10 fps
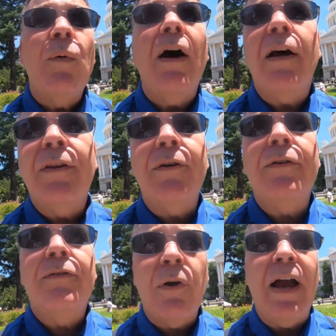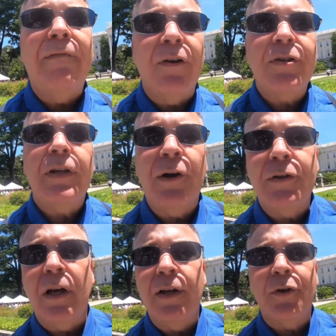We want other drivers here
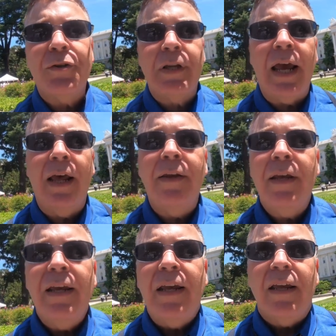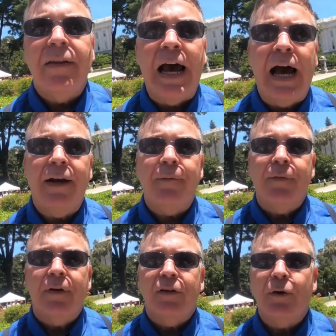to understand that
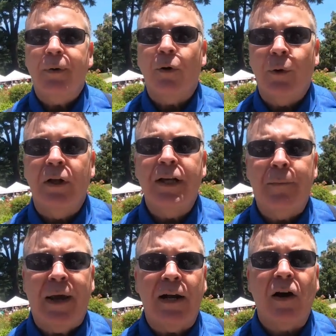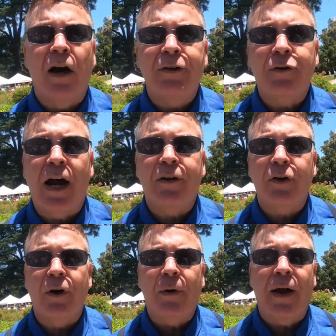to be a real independent
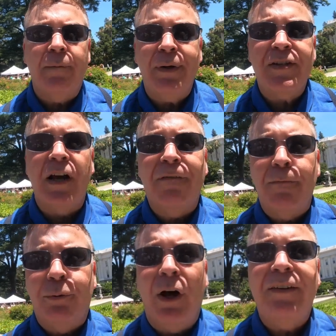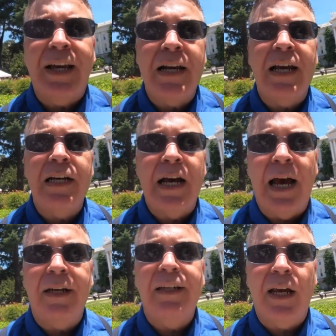contractor and be self-employed,
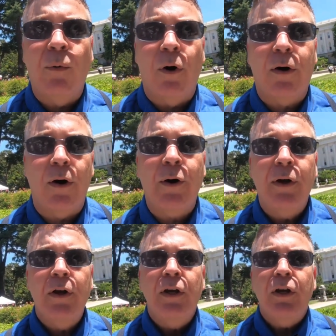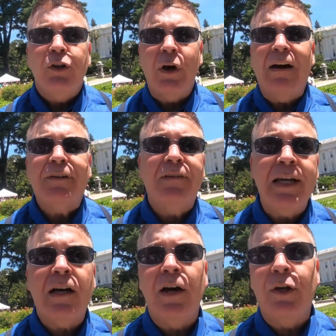1099 gig worker, you have to
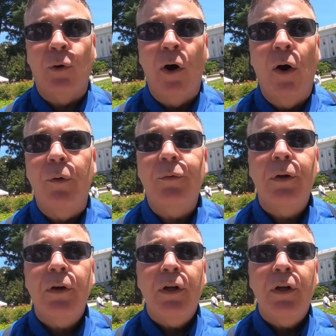think on your own.